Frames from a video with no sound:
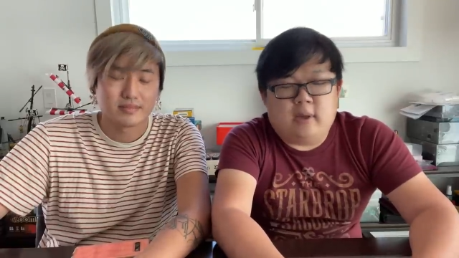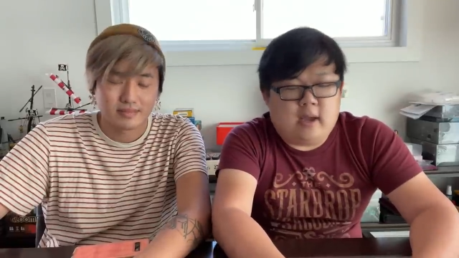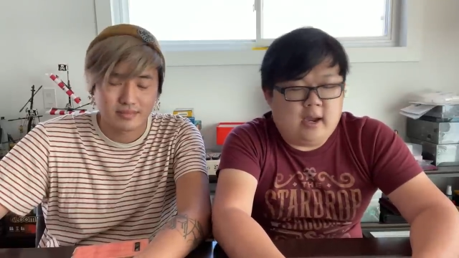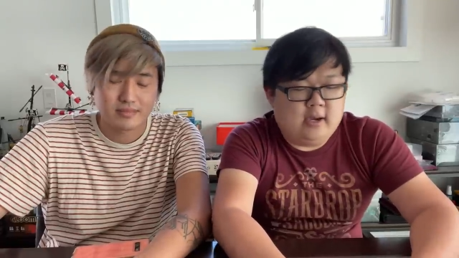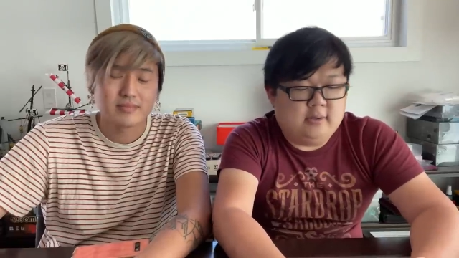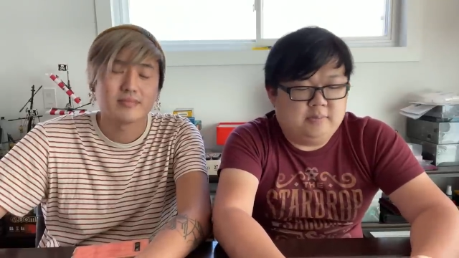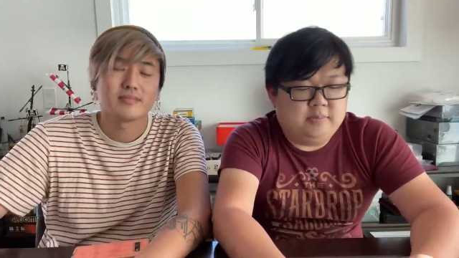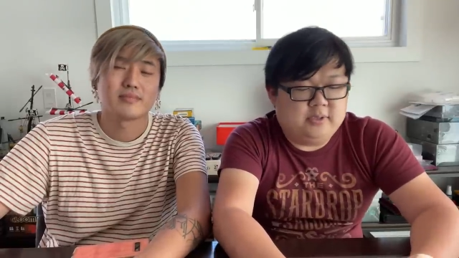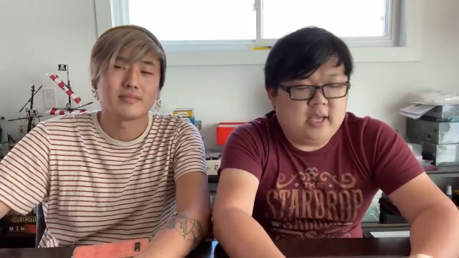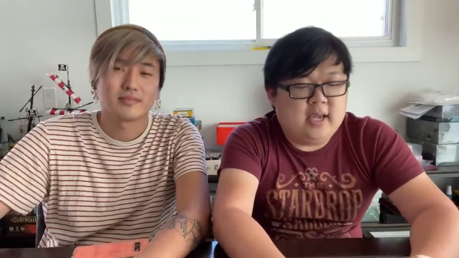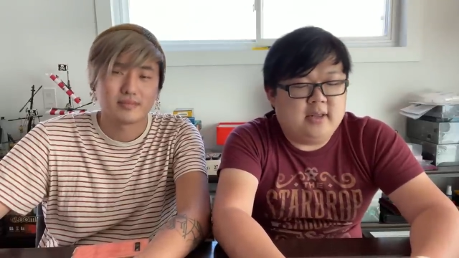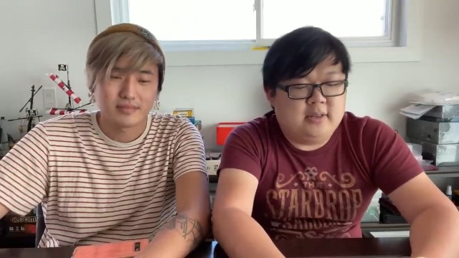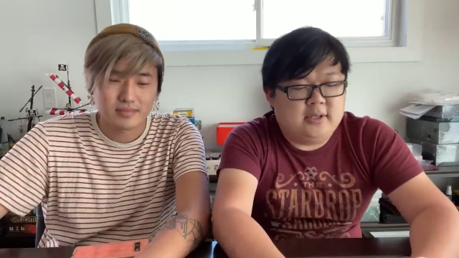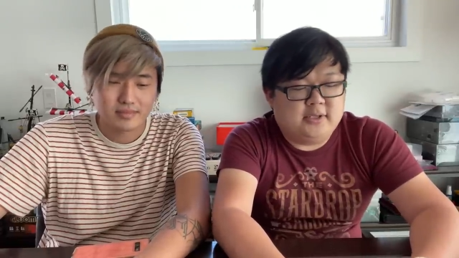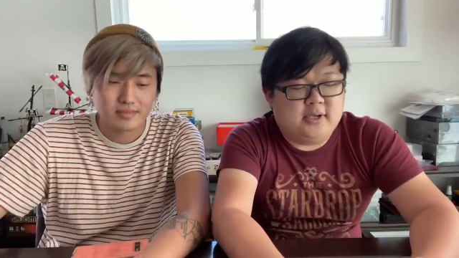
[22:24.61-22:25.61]
Speaker 1: I'm saying
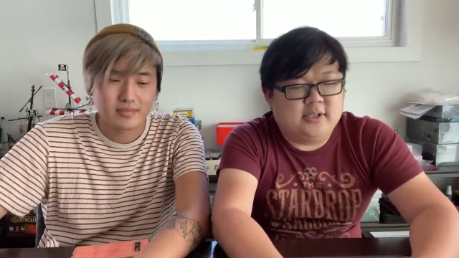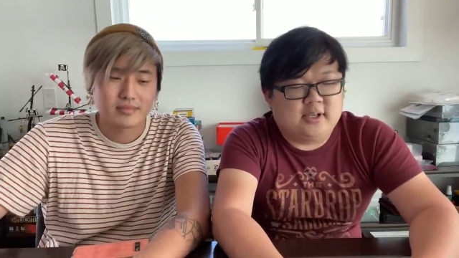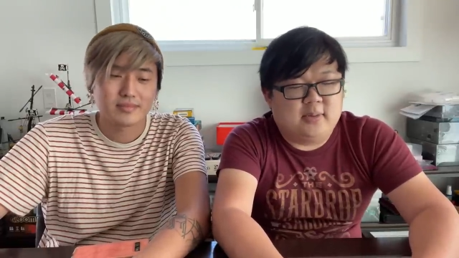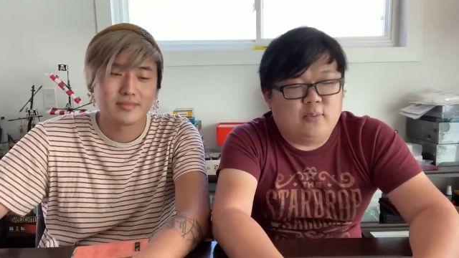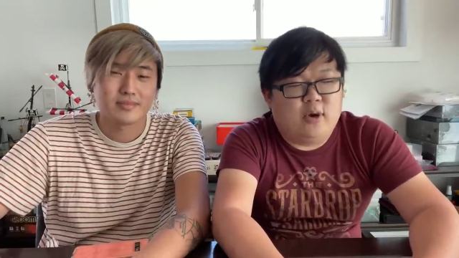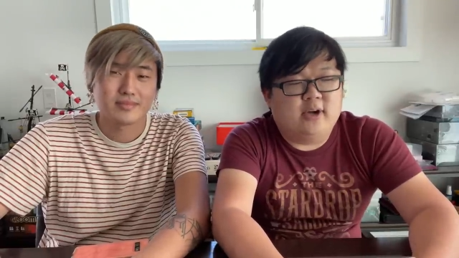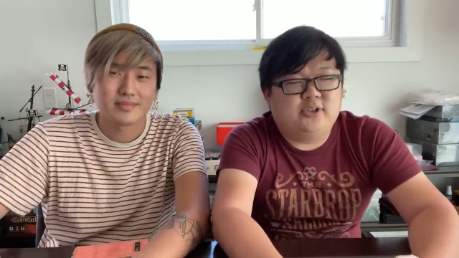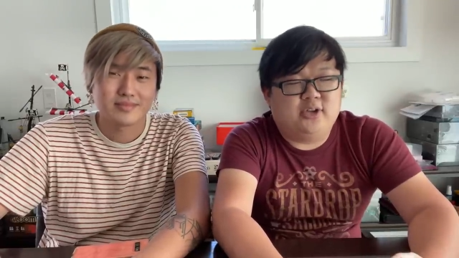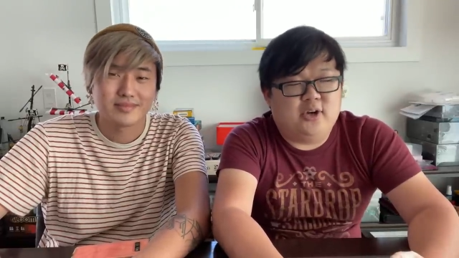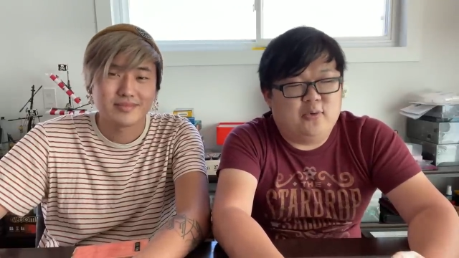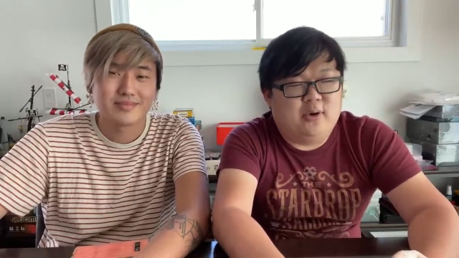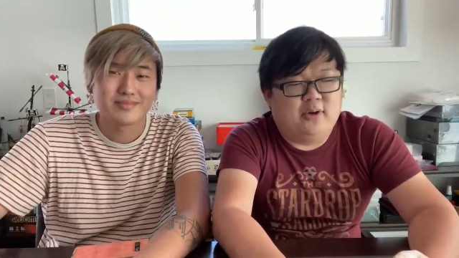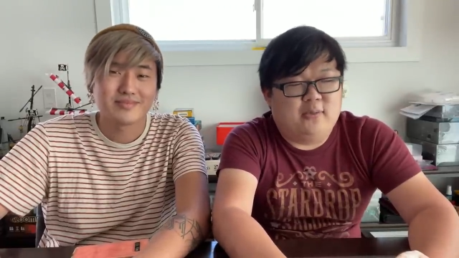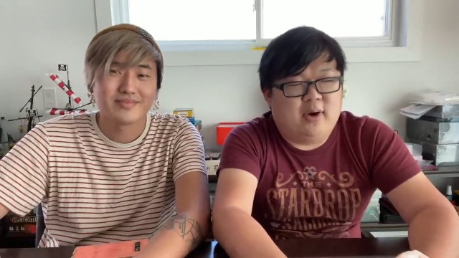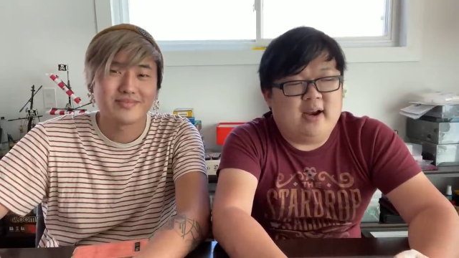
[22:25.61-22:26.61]
this because I'm watching
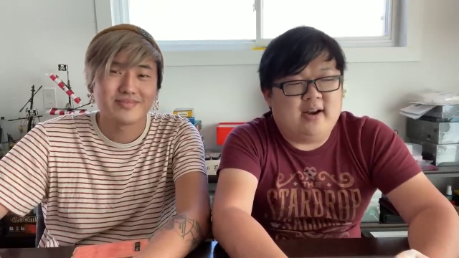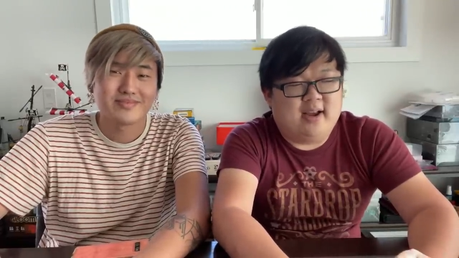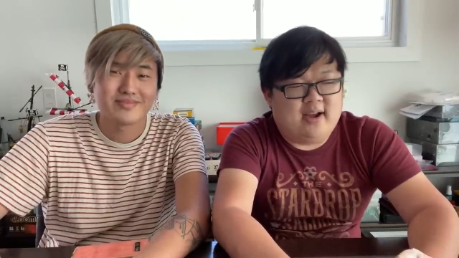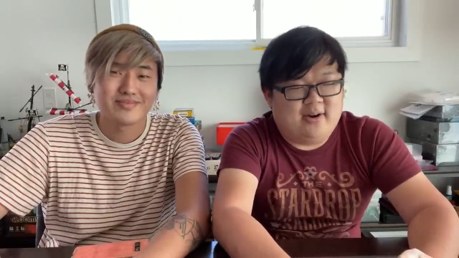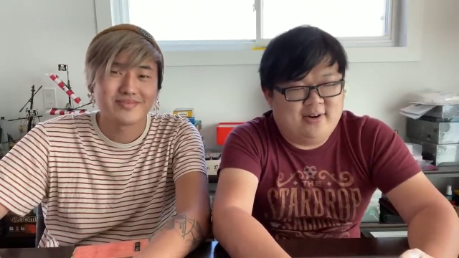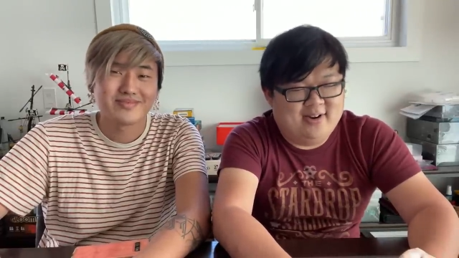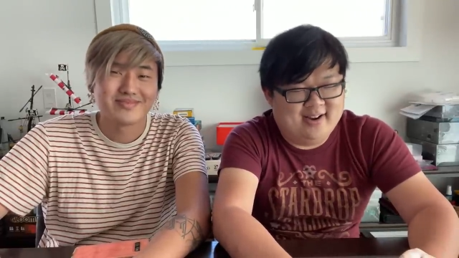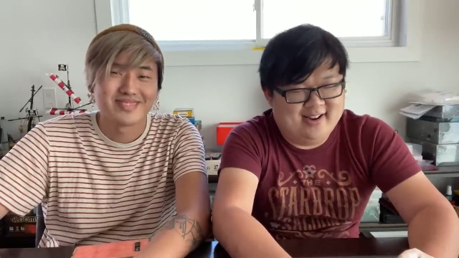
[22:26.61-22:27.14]
one right now.